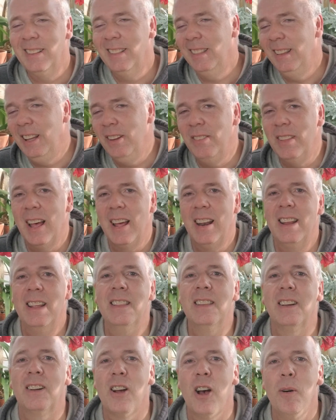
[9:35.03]
Leave that
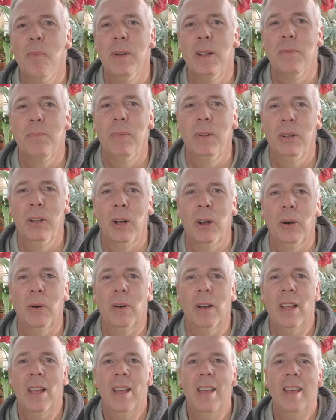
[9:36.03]
in the comment
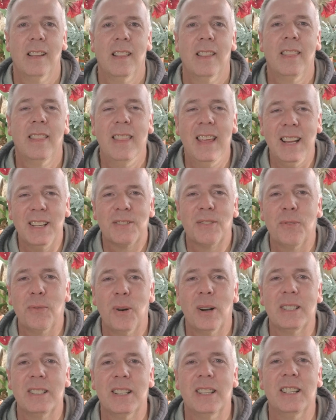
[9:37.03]
below. Thanks for
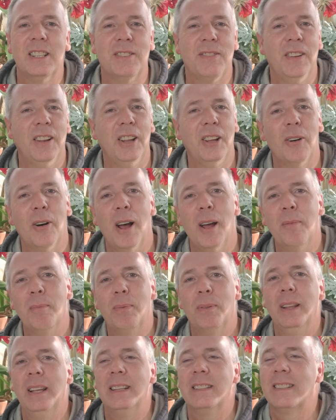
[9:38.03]
watching this video, and
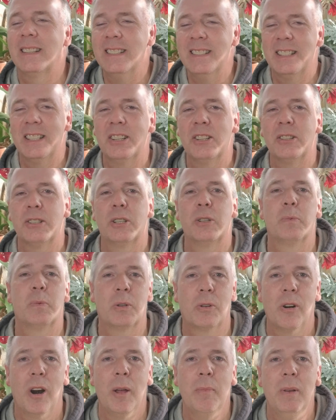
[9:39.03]
please consider
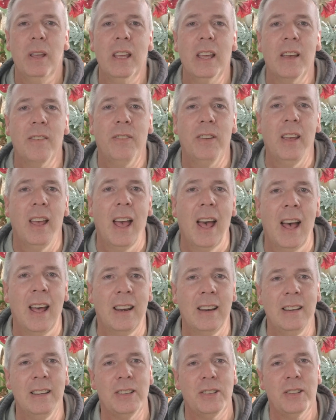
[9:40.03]
subscribing if you
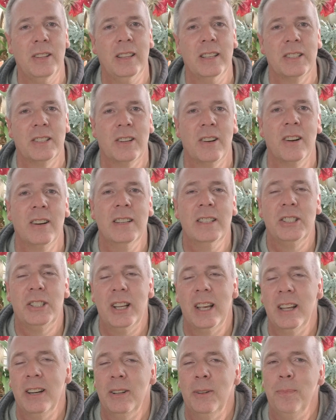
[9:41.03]
hadn't to this garden
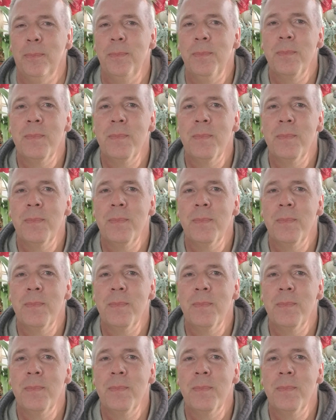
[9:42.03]
channel.